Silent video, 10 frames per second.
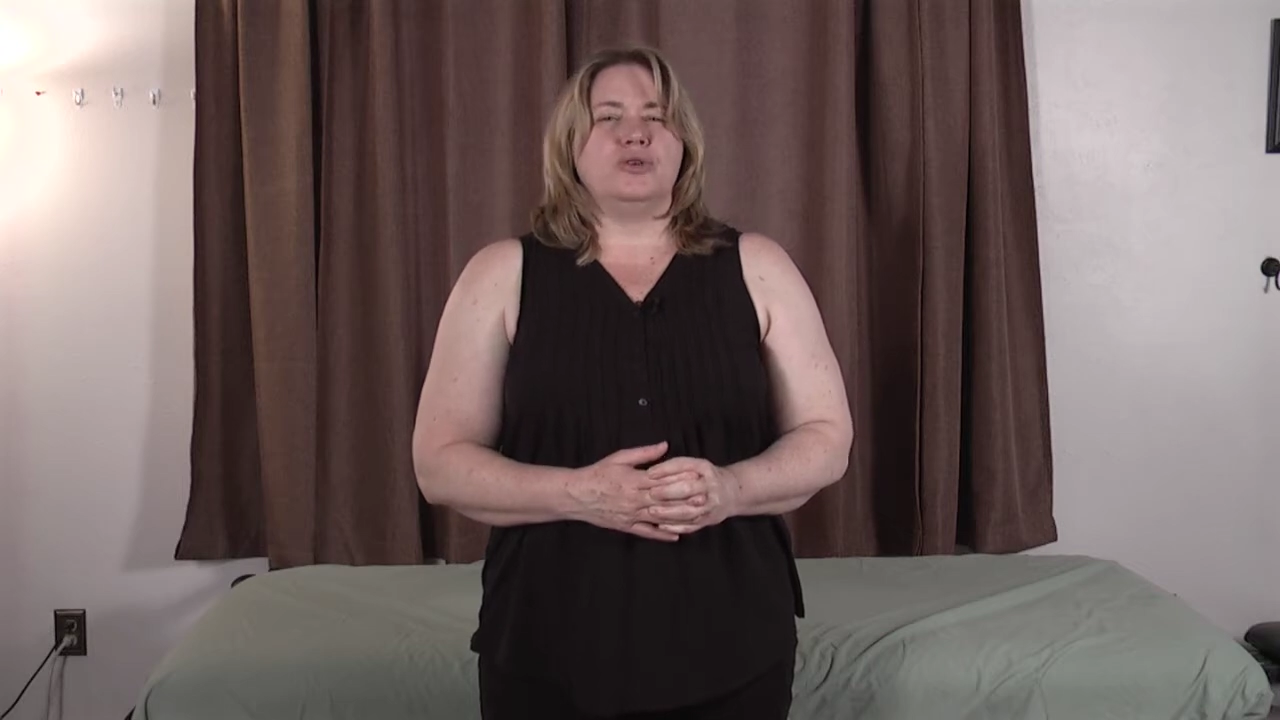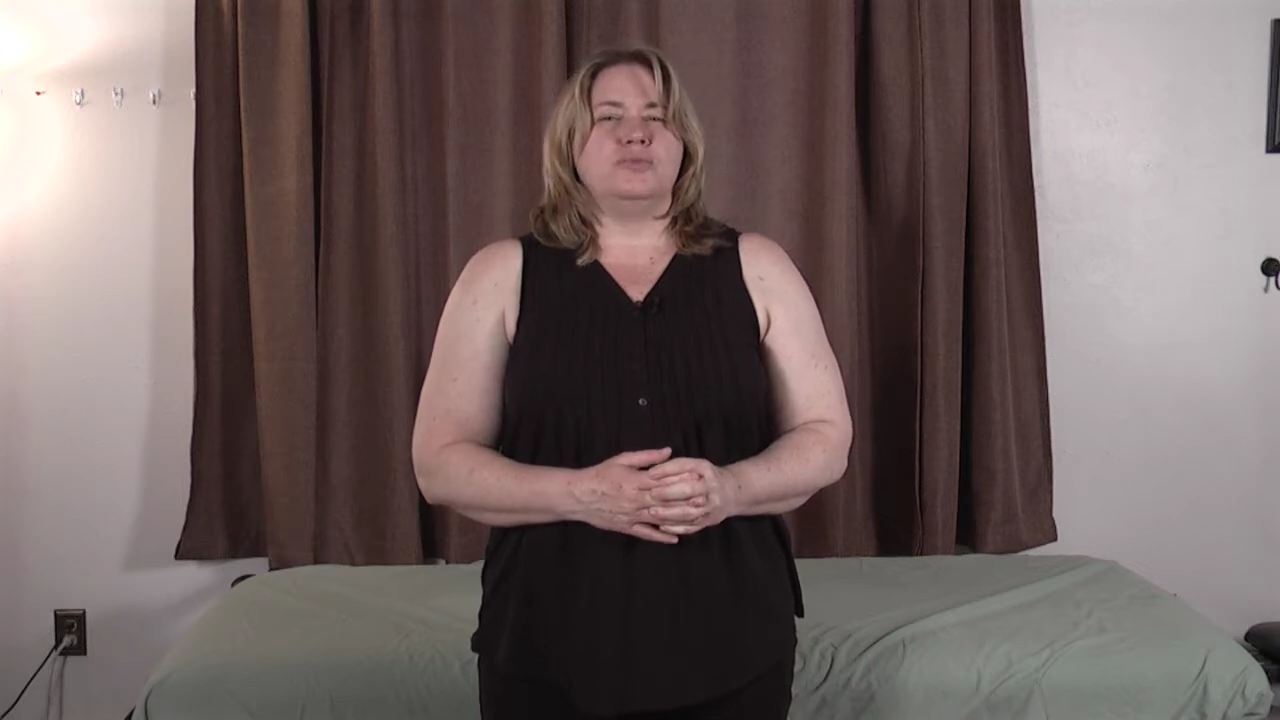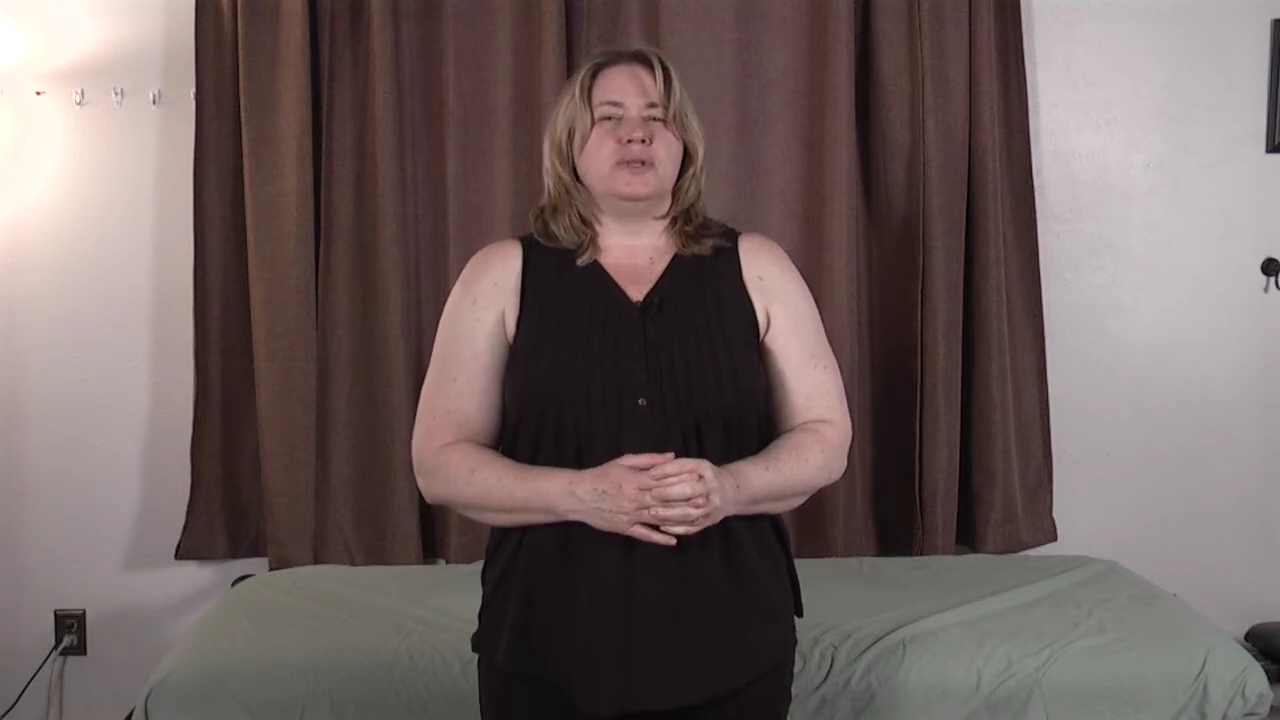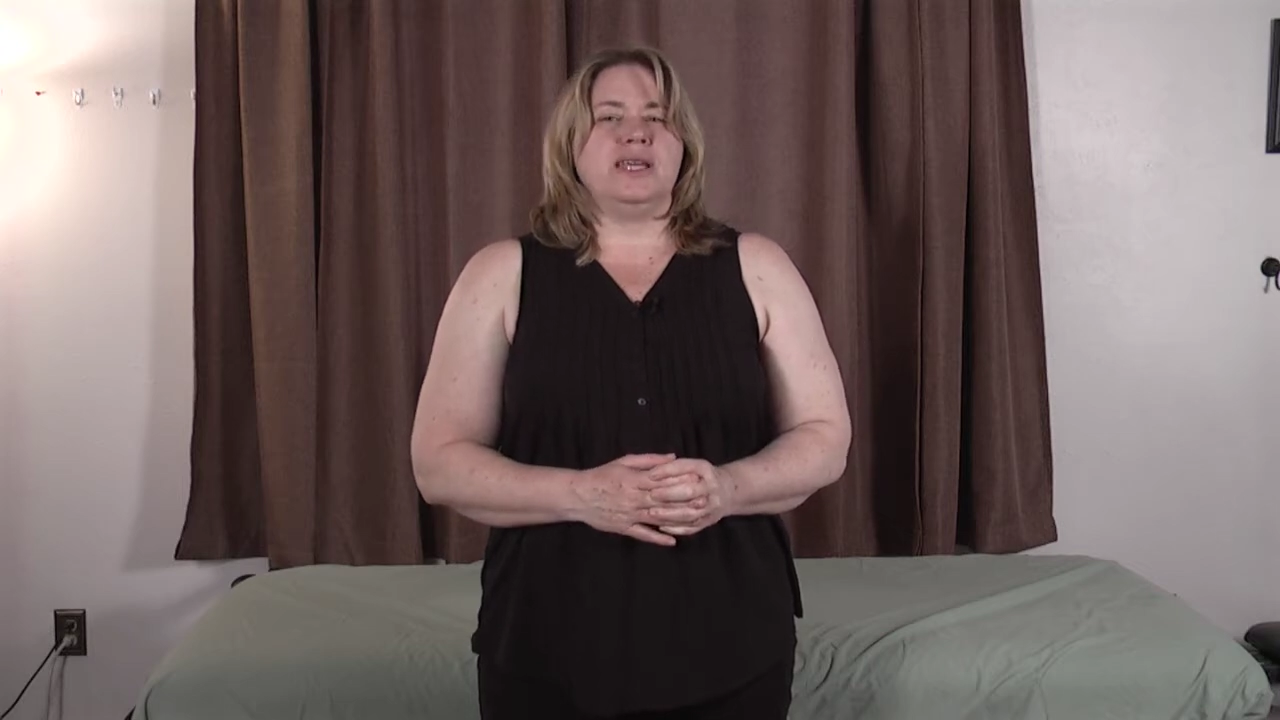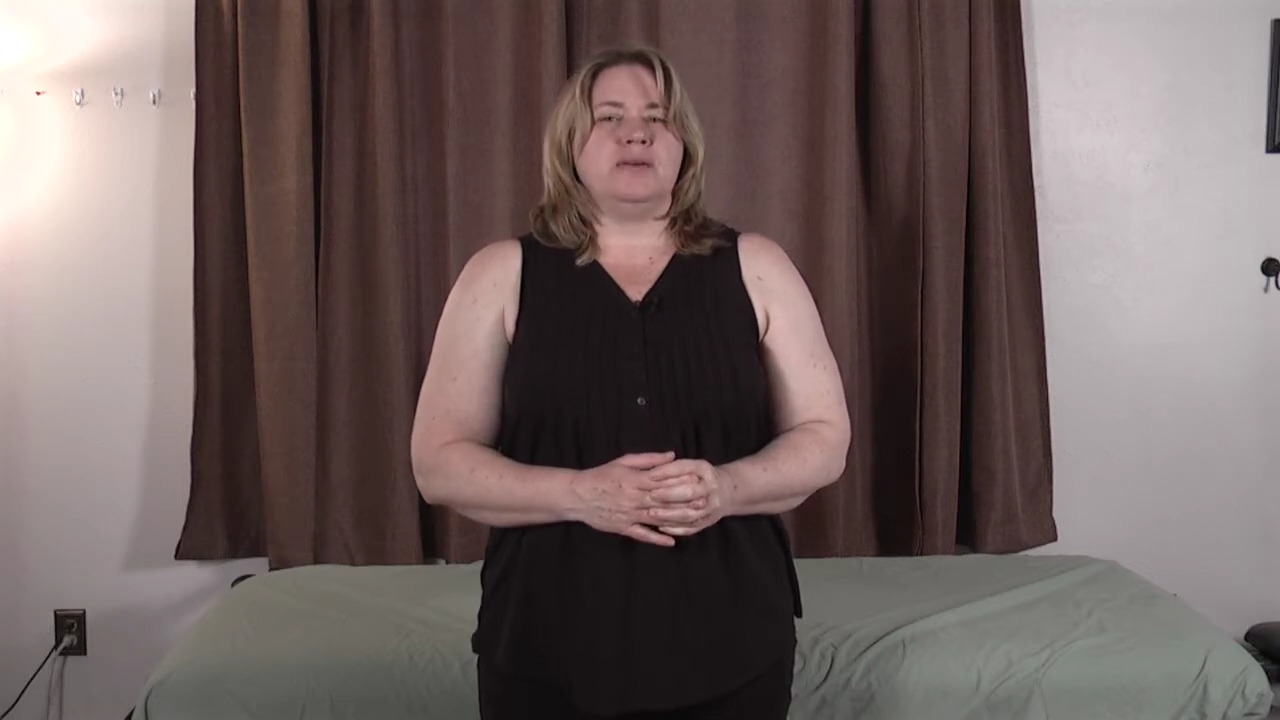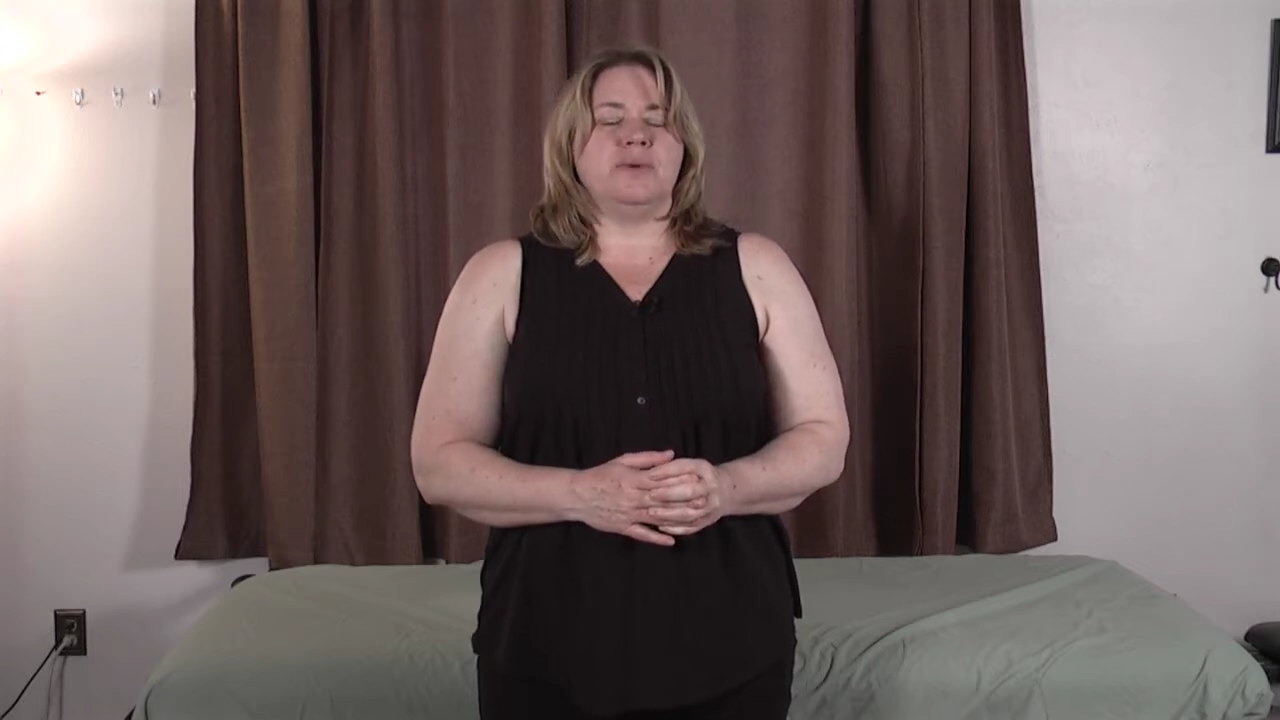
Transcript: oblique